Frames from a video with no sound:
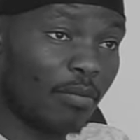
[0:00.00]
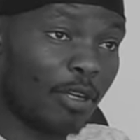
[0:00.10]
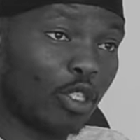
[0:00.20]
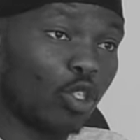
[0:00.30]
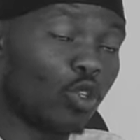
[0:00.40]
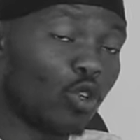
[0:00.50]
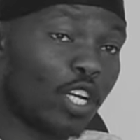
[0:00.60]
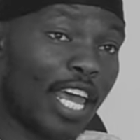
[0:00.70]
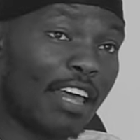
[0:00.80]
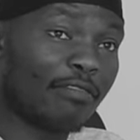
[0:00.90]
but you do
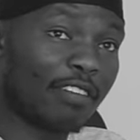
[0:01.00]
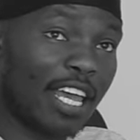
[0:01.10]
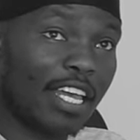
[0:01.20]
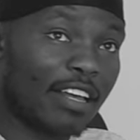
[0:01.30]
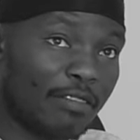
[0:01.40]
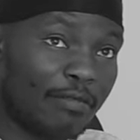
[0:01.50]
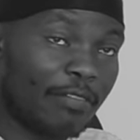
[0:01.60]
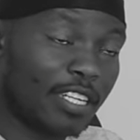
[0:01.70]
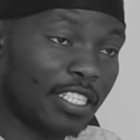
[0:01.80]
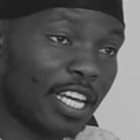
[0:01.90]
not have like a
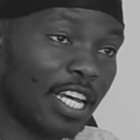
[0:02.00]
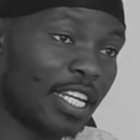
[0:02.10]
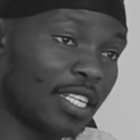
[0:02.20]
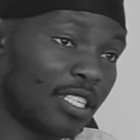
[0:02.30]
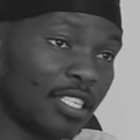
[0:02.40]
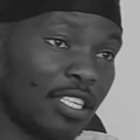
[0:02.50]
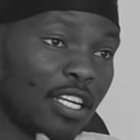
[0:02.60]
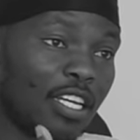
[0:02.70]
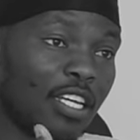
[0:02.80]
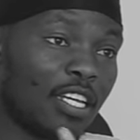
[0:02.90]
first-hand
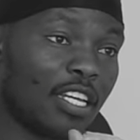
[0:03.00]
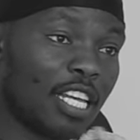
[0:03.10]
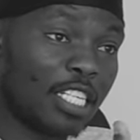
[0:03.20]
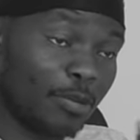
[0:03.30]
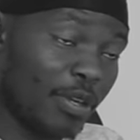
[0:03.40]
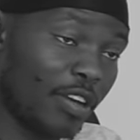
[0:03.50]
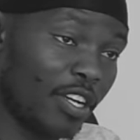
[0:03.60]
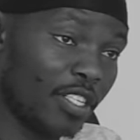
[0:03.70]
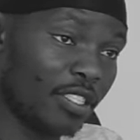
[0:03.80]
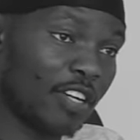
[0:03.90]
experience,
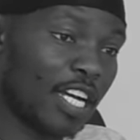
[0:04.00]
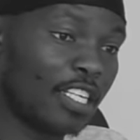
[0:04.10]
experience yeah.